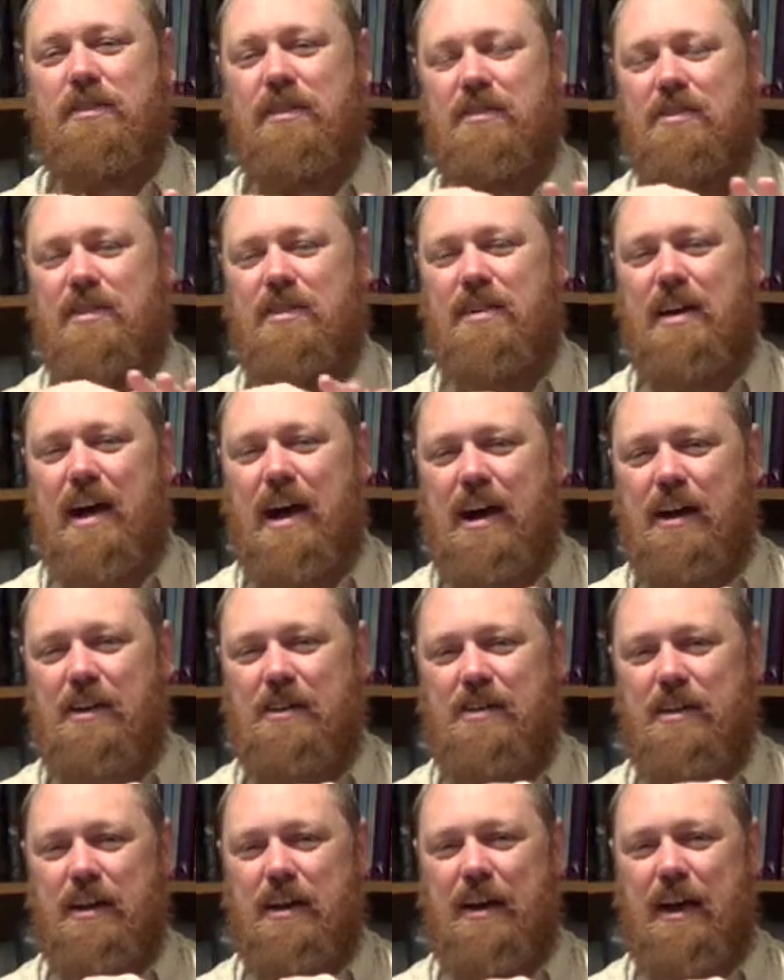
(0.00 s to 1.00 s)
this entire
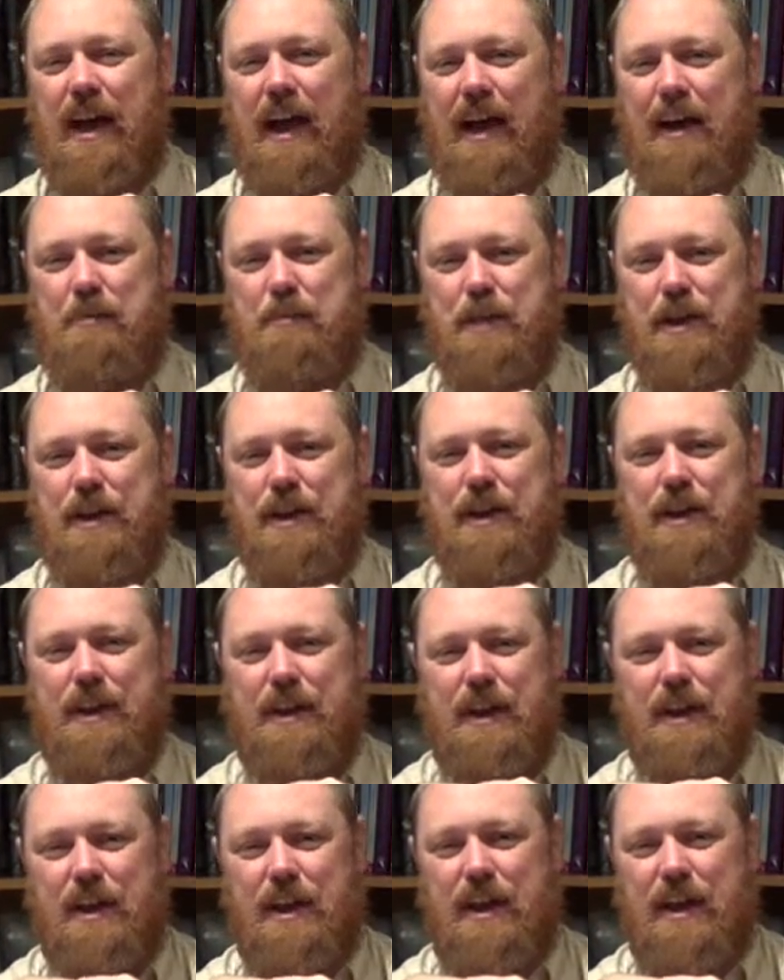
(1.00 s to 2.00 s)
thing happen.
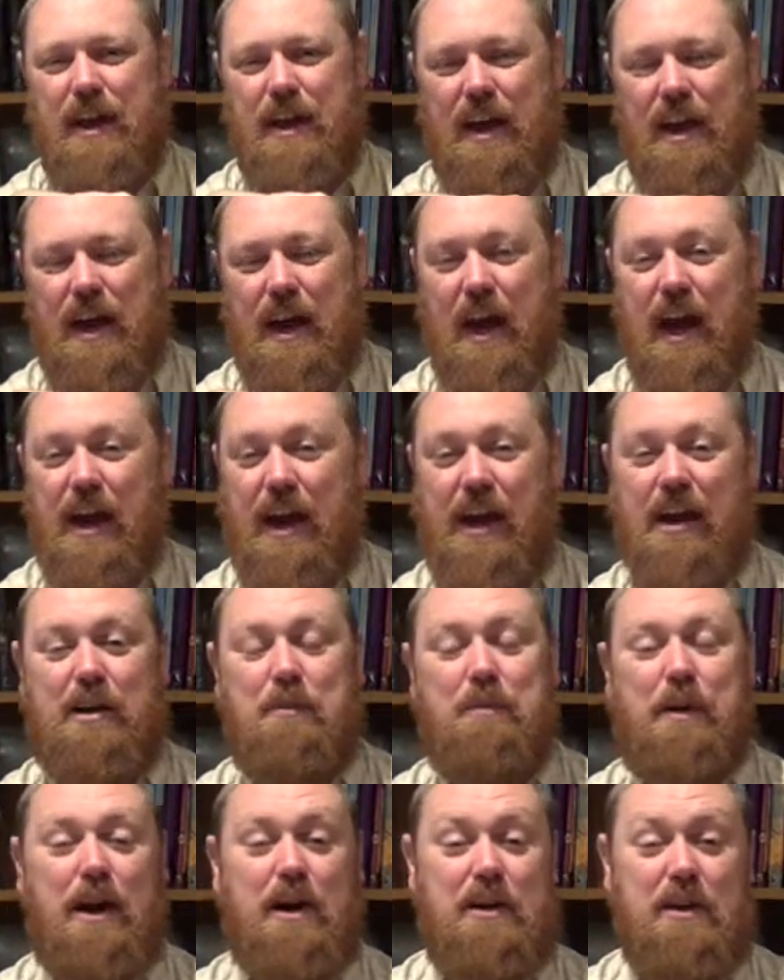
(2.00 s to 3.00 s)
And
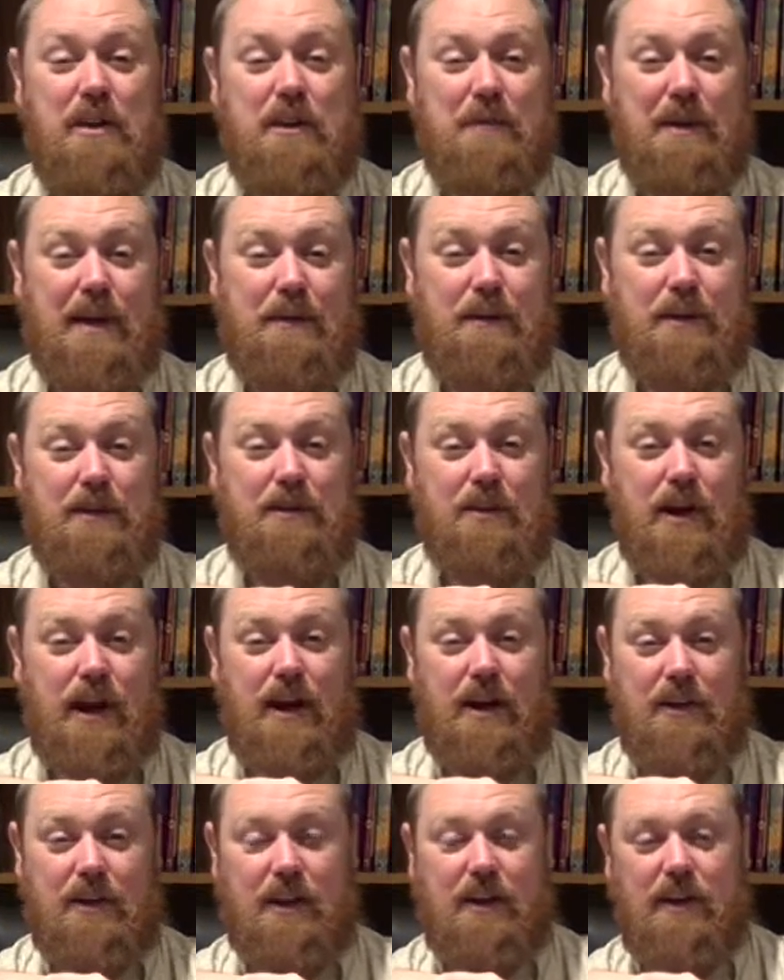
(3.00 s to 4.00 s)
compared to the baby
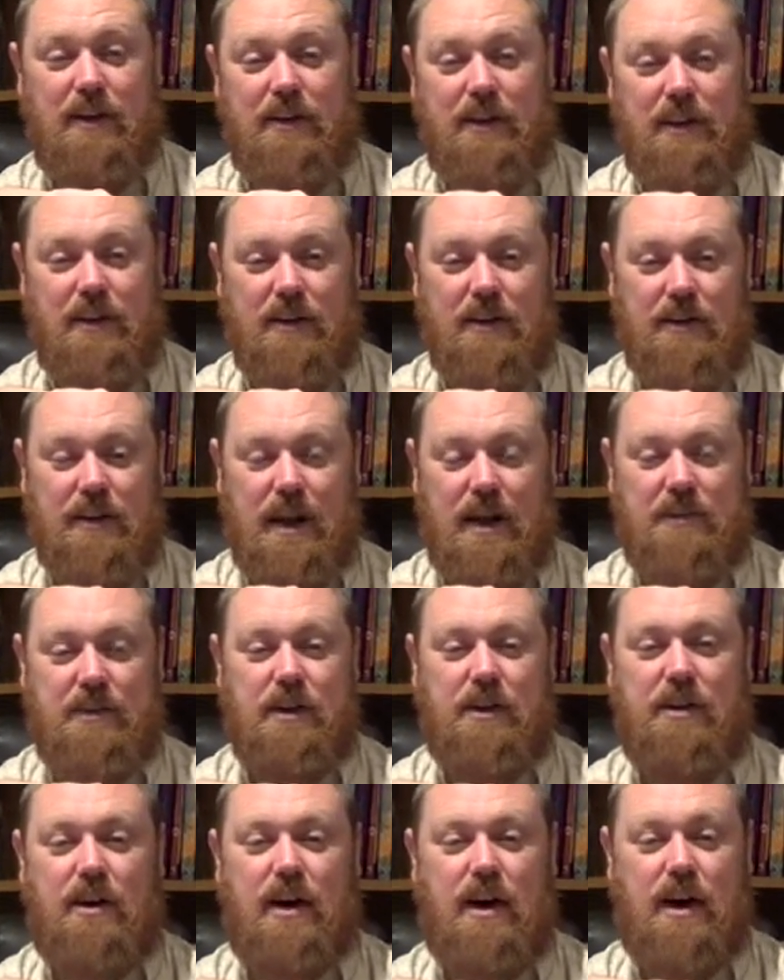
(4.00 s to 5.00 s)
drowning or having a
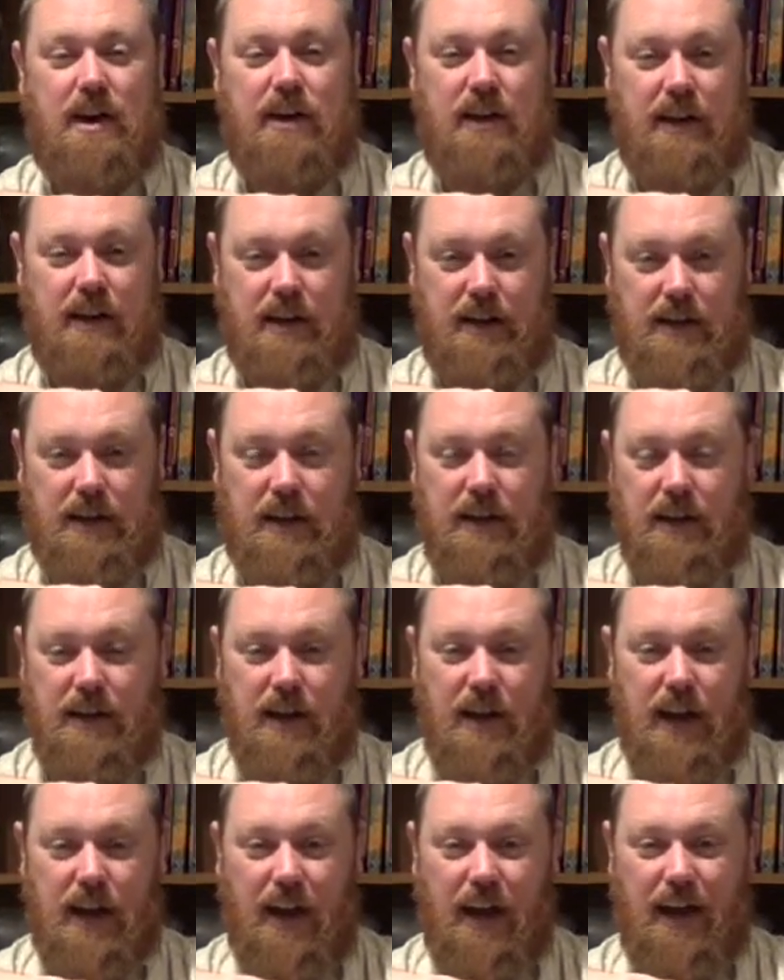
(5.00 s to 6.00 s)
croc eat it,
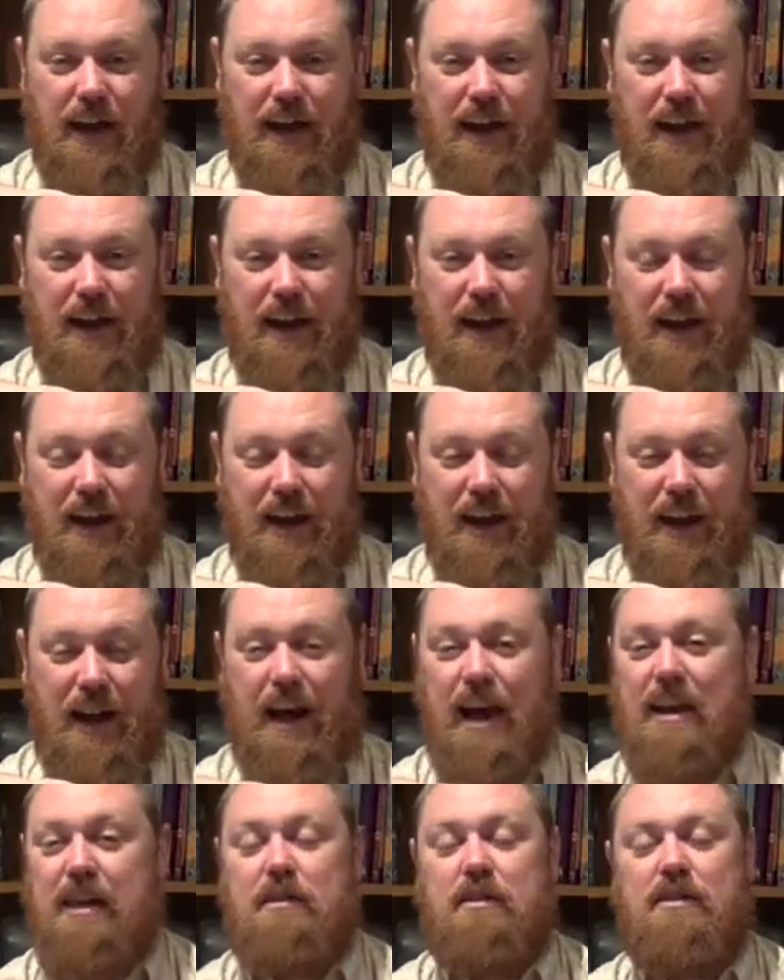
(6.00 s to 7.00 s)
it
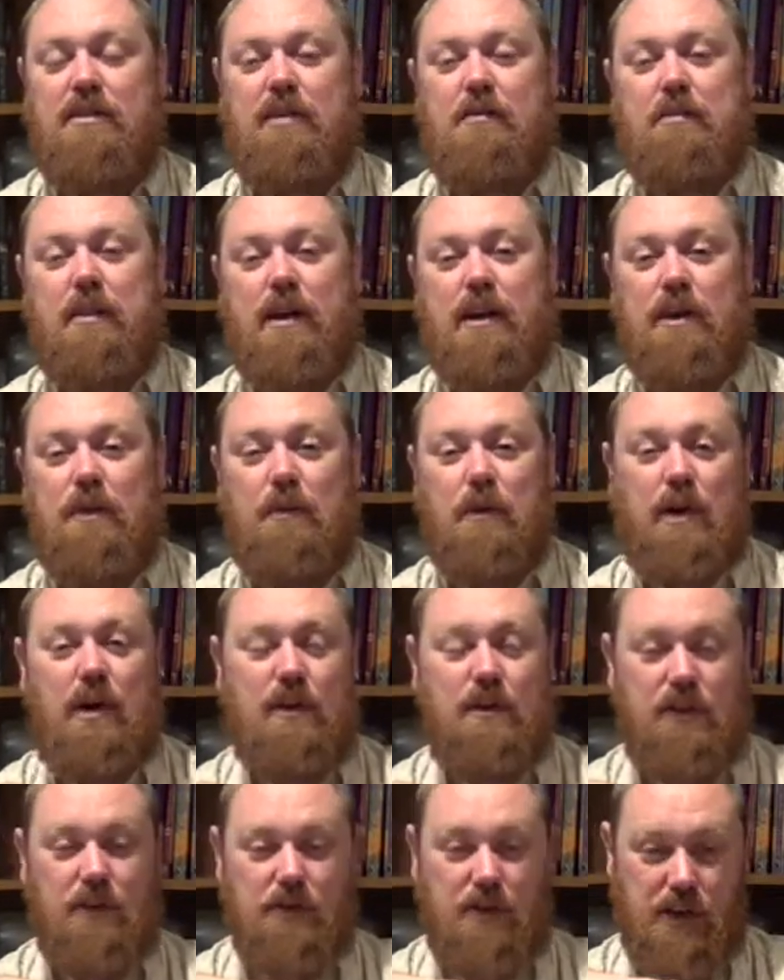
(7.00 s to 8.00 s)
had to seem like a
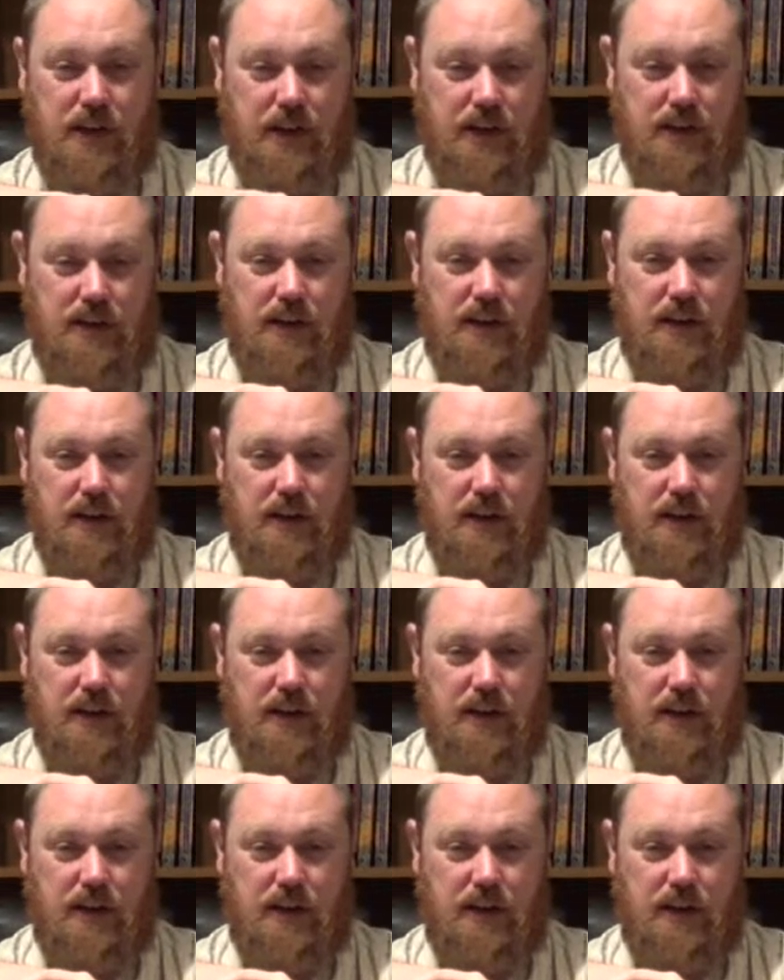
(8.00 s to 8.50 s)
wonderful thing